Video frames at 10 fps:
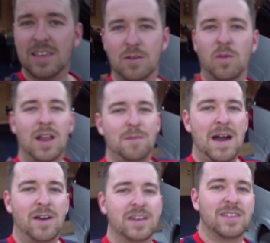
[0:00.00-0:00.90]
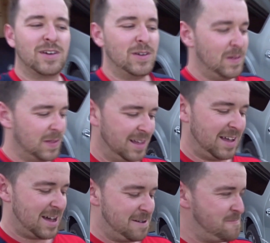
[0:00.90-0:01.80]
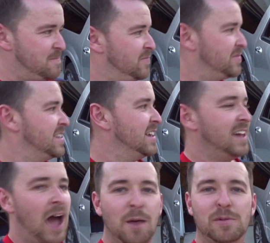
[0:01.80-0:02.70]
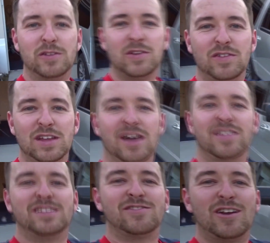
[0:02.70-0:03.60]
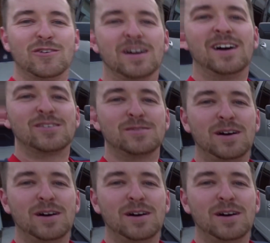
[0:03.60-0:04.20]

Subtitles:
think while I'm out here though, I'm gonna do a video of this rental car as